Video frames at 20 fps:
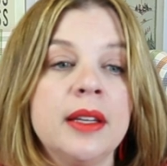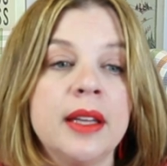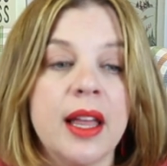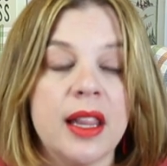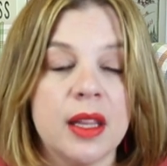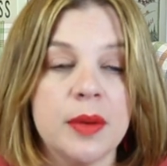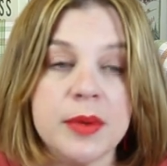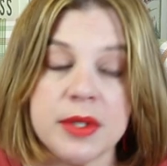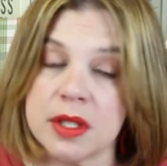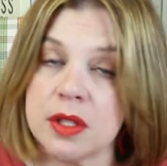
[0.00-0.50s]

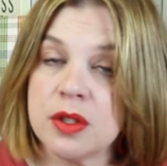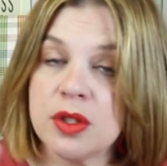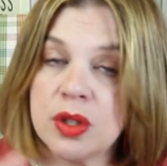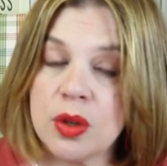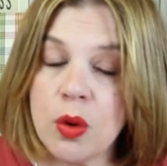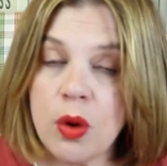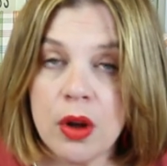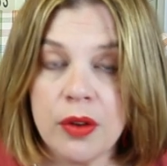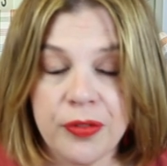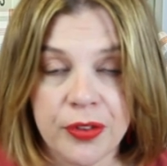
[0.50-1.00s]
Kelly was in
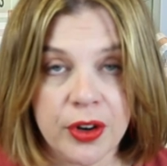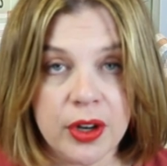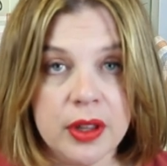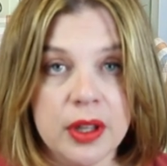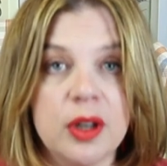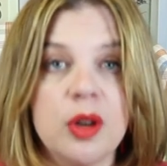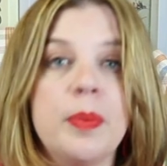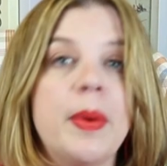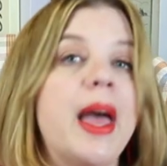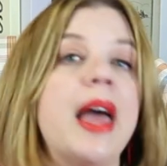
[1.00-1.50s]
school for
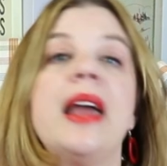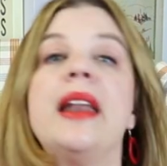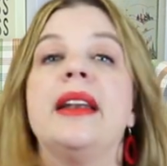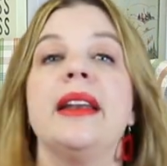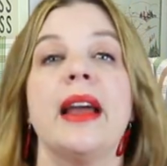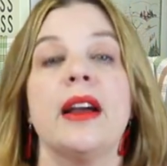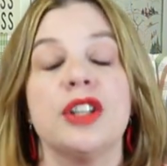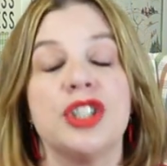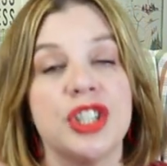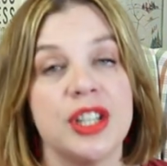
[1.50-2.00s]
a little
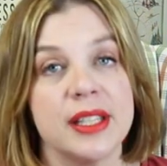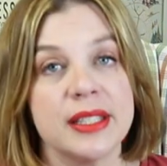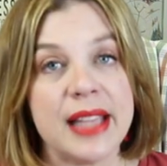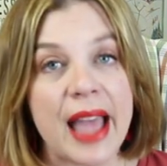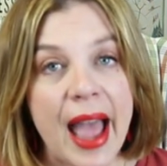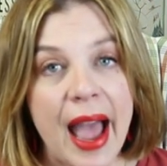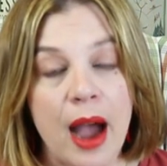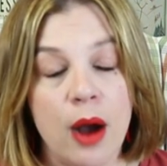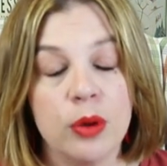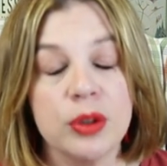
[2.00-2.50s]
bit, now she
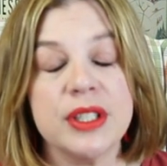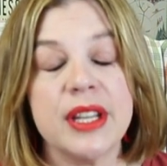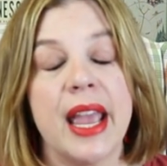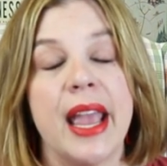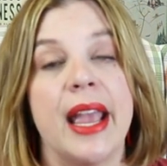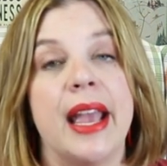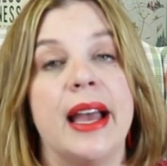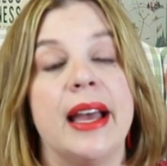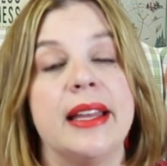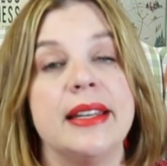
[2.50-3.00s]
is out,
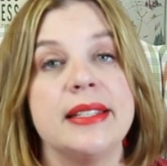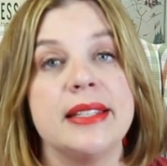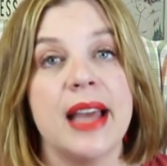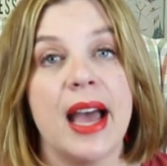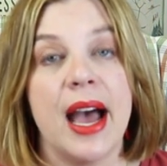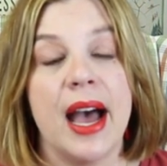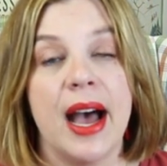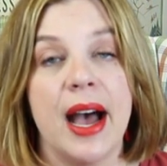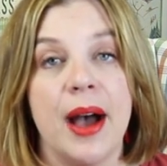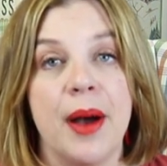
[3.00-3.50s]
and
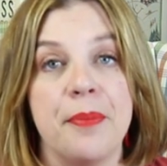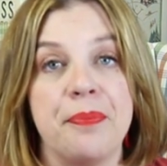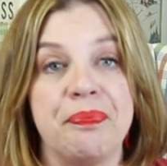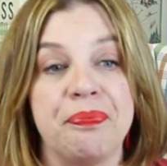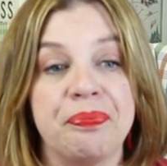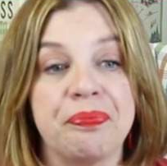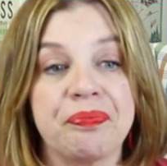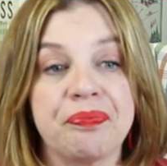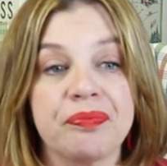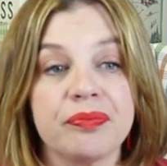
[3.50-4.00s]

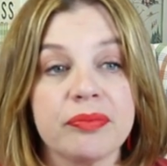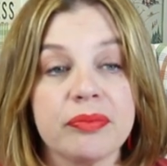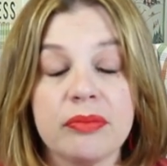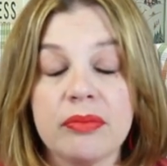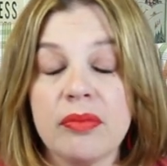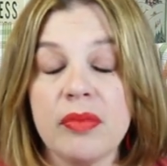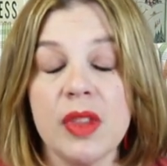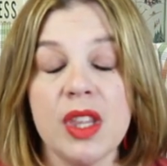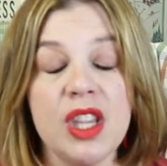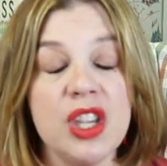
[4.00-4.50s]
um,
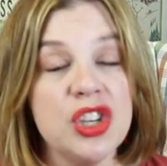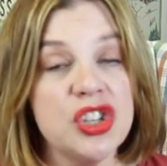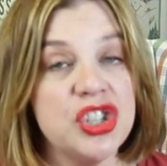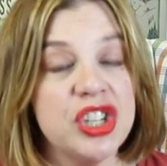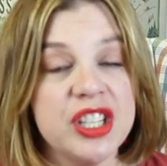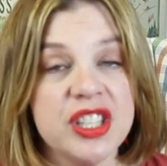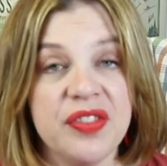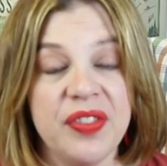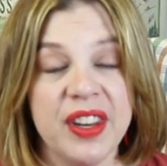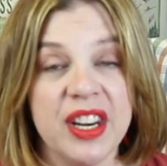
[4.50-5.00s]

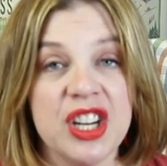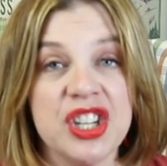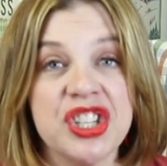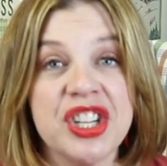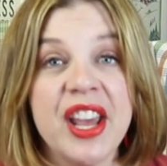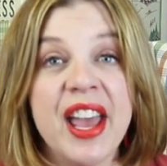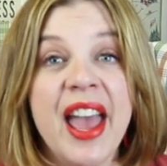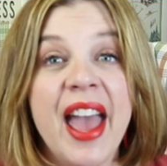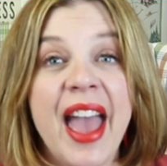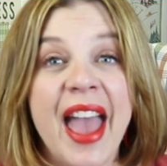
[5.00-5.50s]
she is
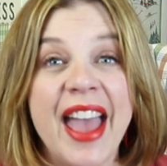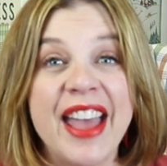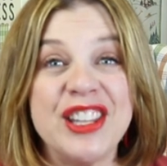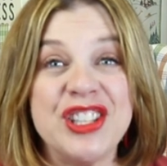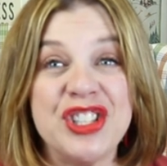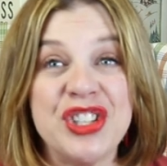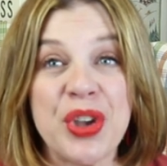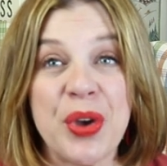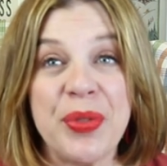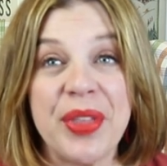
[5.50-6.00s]
finished.
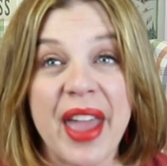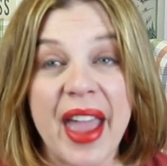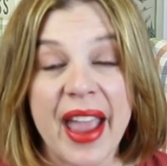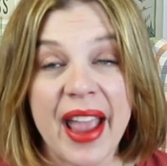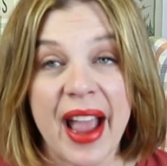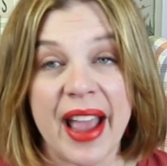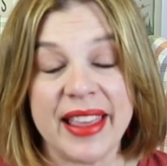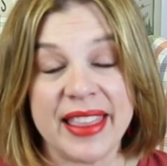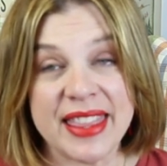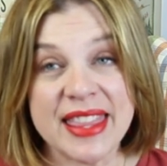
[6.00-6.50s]
And so
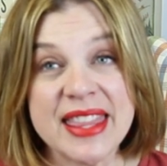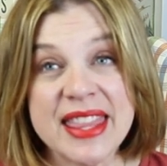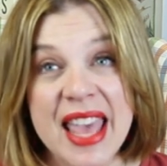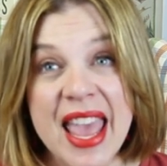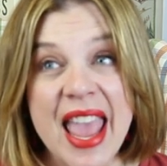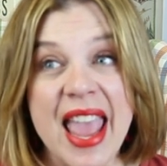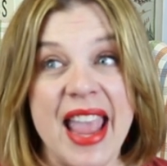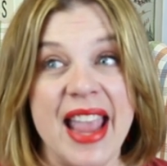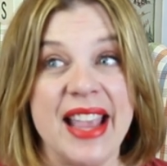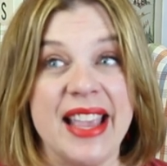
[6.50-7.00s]
they, I
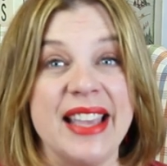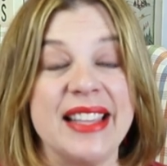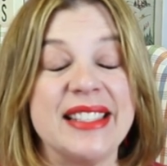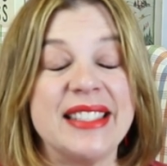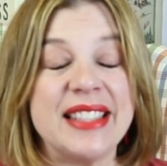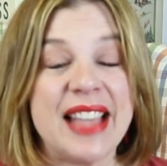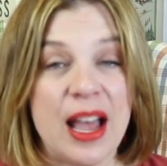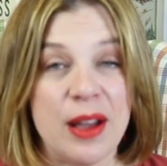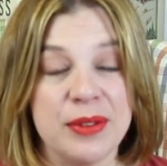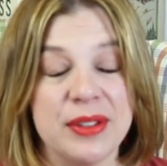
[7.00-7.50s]
think,
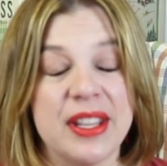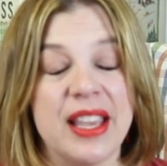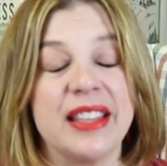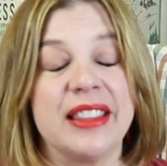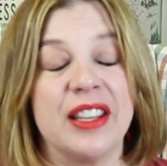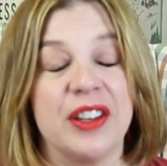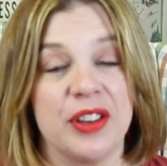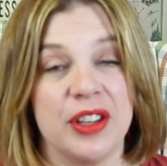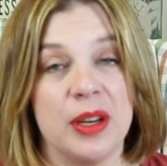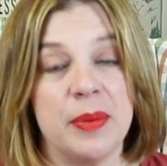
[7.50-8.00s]
it sounds
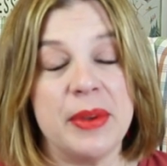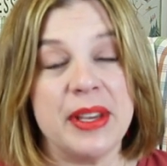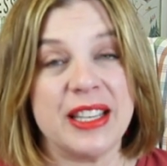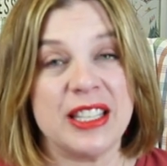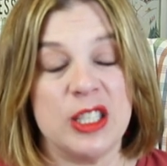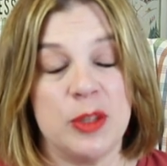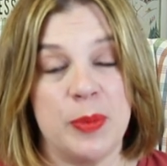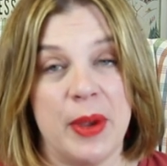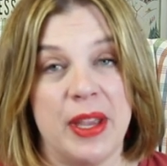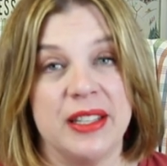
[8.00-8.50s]
like they're gonna be
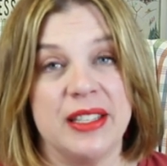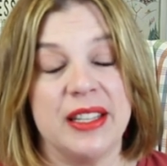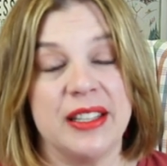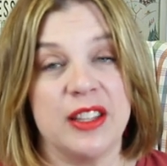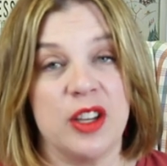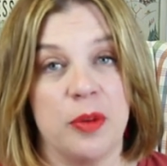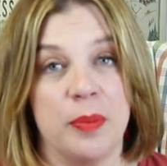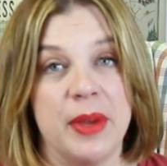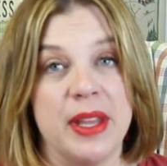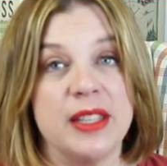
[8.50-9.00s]

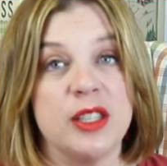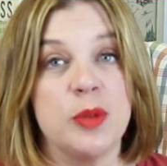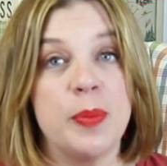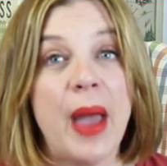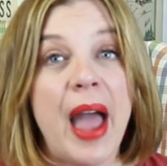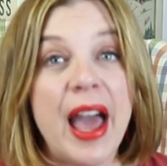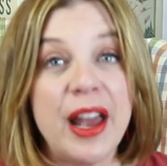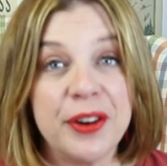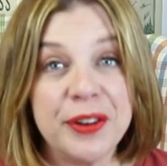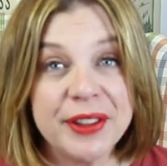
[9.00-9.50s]
expanding their men's
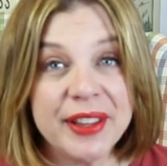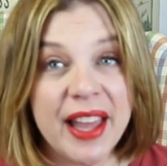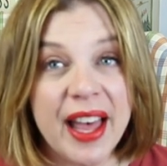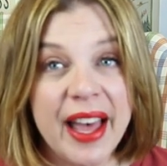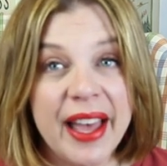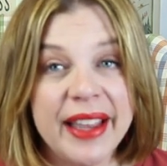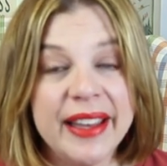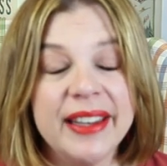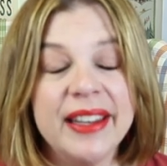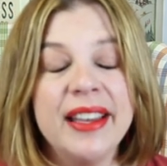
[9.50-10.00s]
pattern
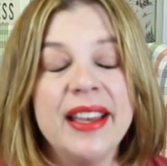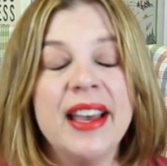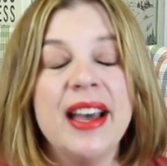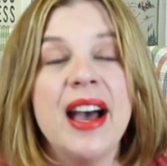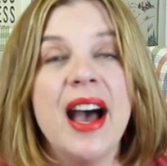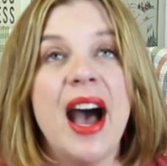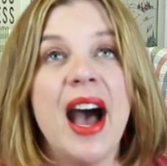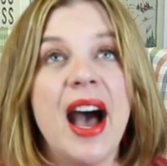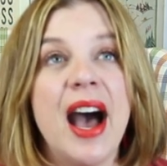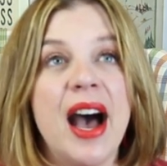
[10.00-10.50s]
line
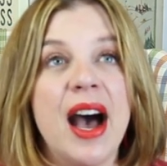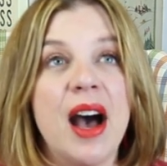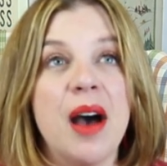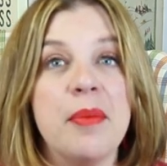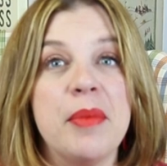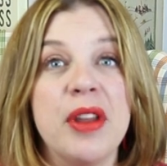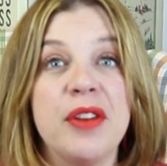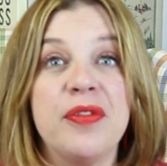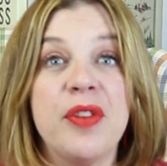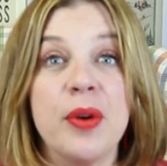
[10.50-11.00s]

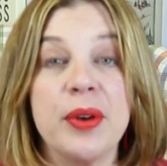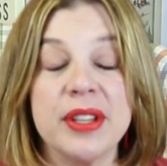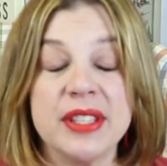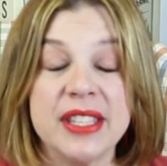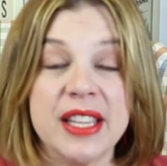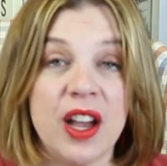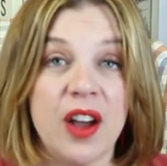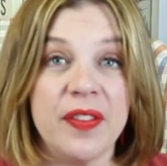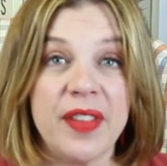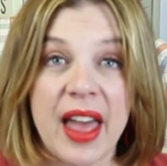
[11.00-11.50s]
um, and
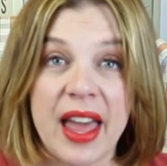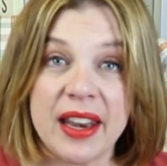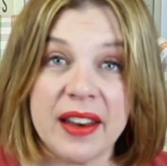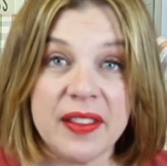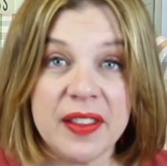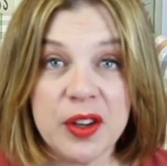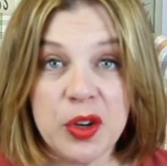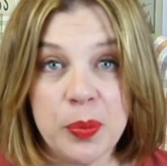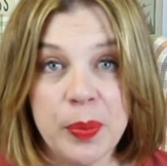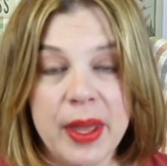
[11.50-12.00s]
focusing on that
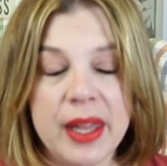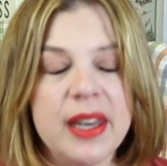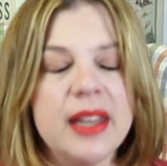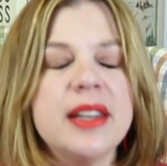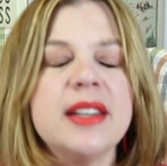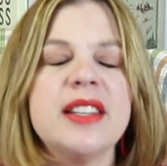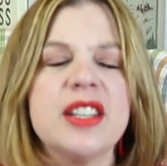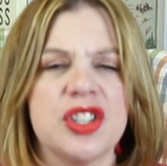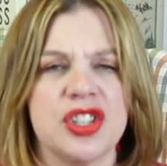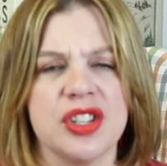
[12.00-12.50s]
a little bit
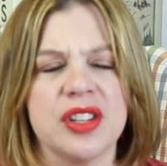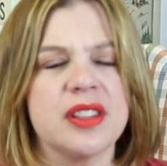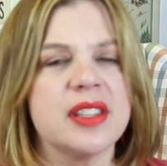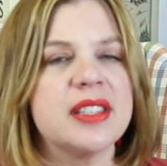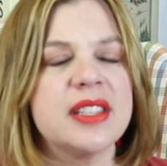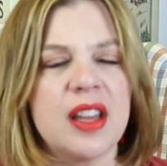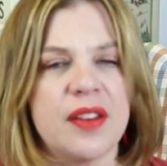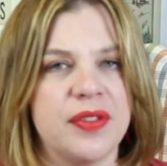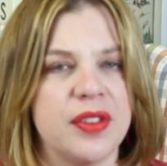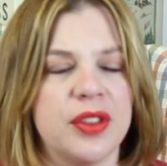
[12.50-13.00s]
in addition to
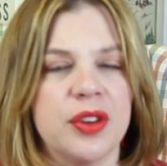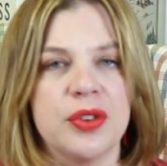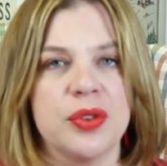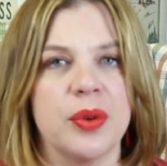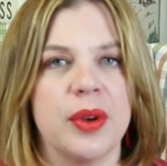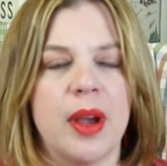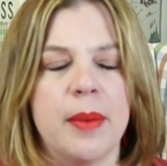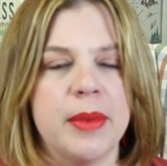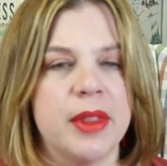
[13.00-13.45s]
the stuff that they're doing.